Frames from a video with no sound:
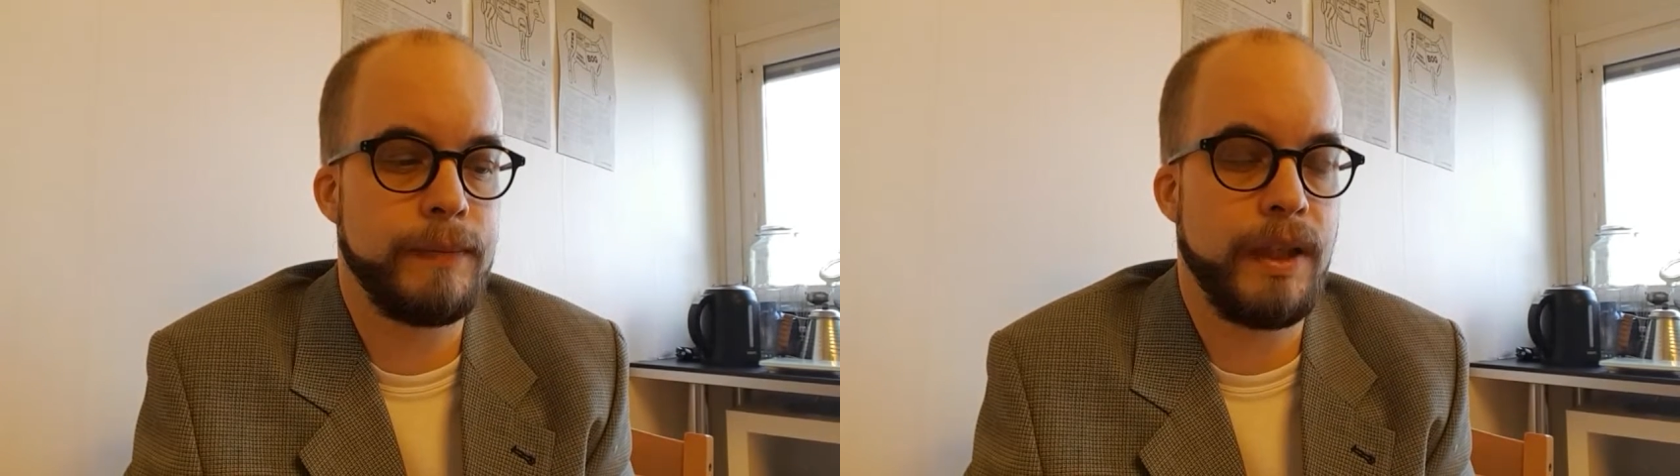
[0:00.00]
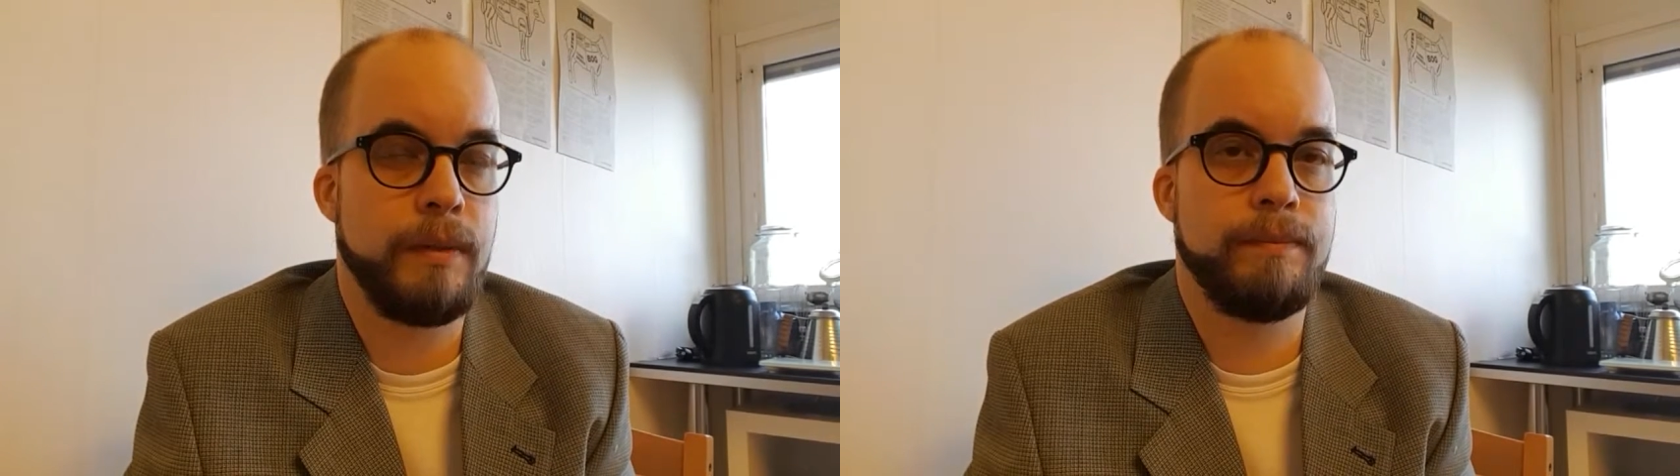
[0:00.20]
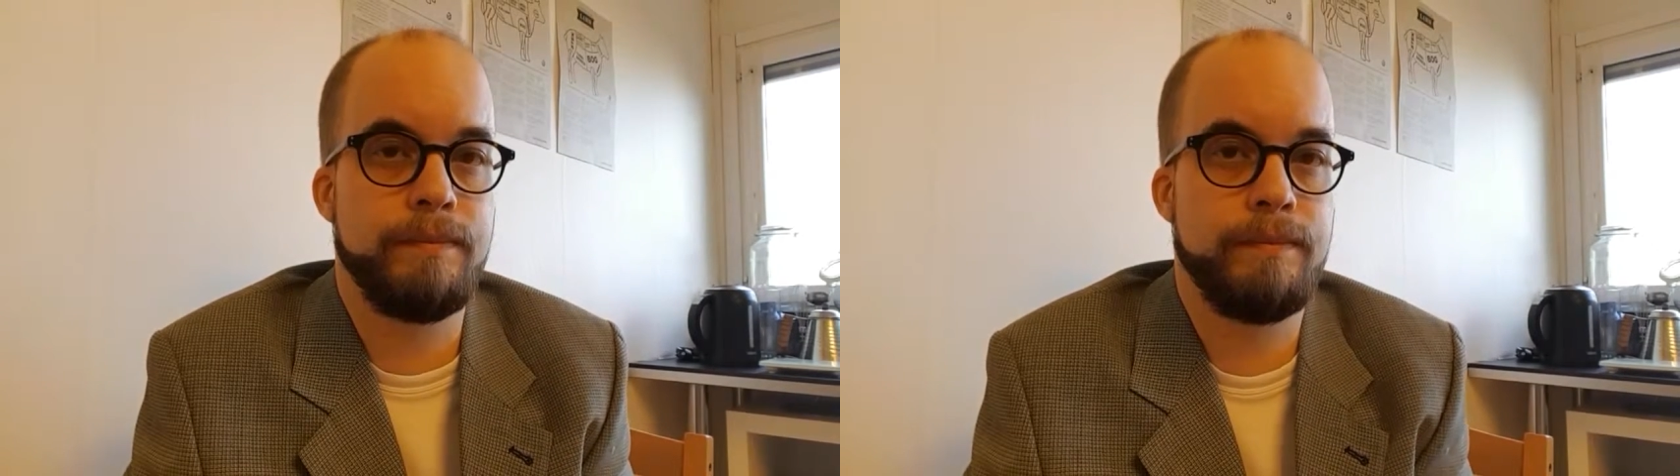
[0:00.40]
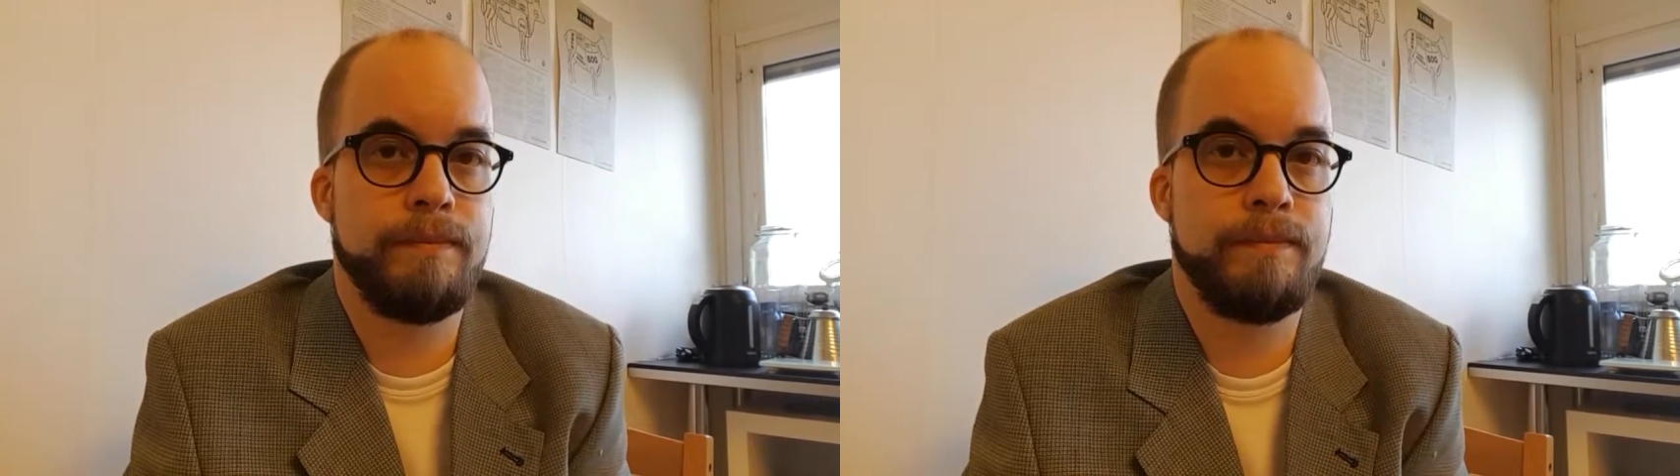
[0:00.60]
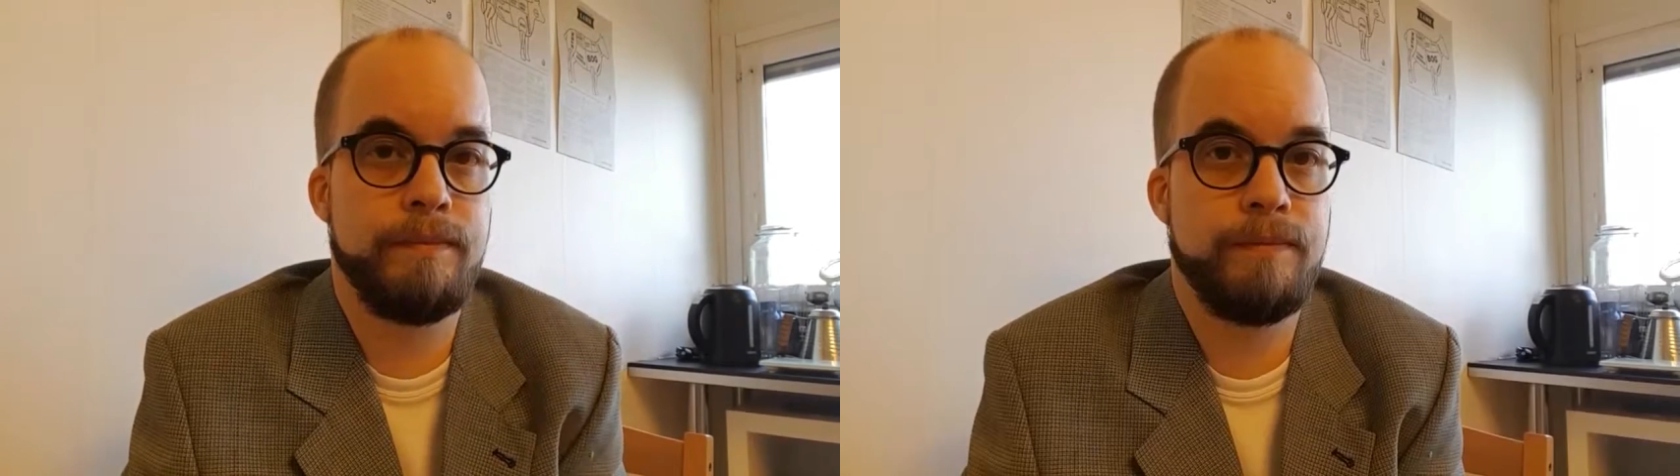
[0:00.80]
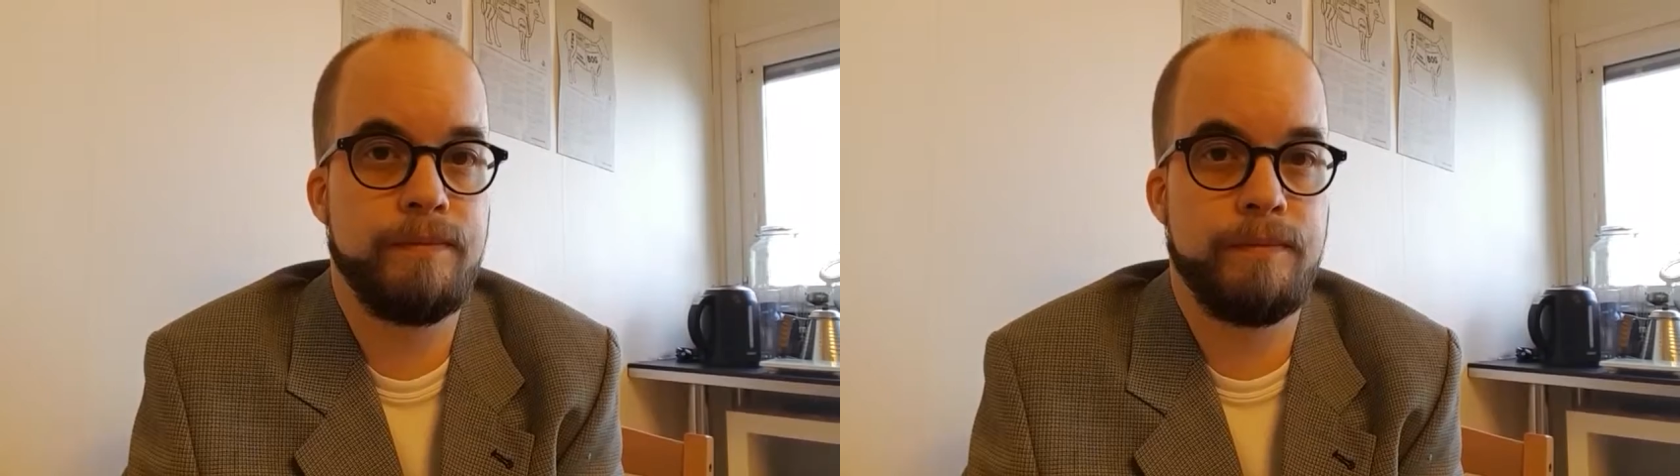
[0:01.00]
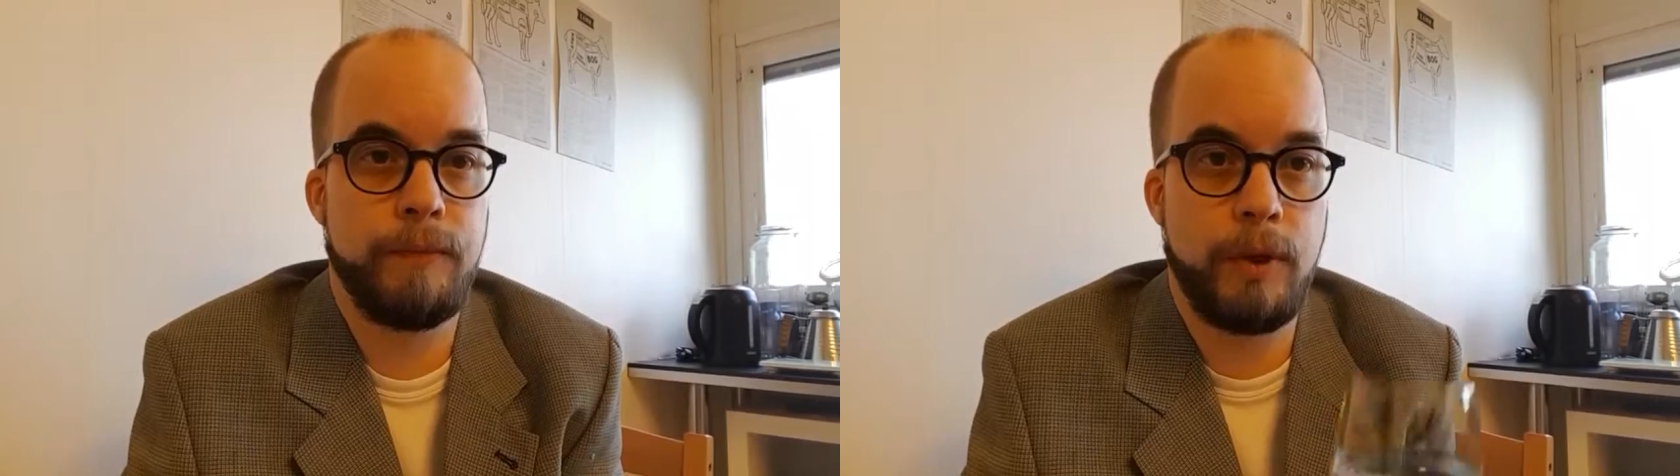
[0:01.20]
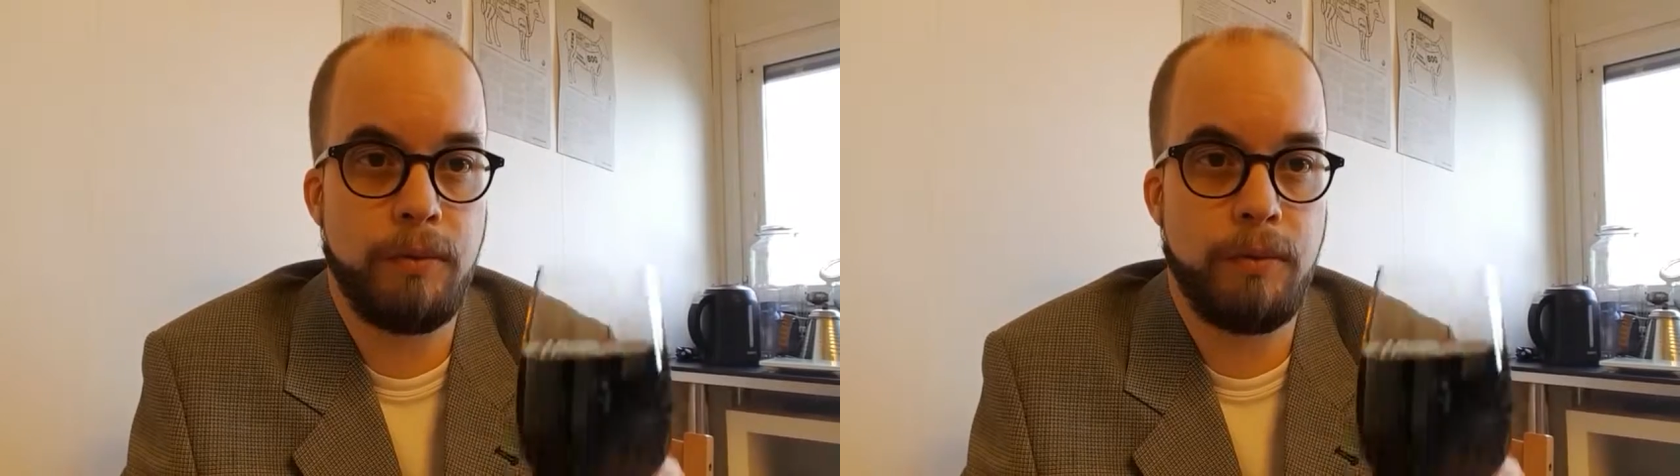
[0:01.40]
Yeah, a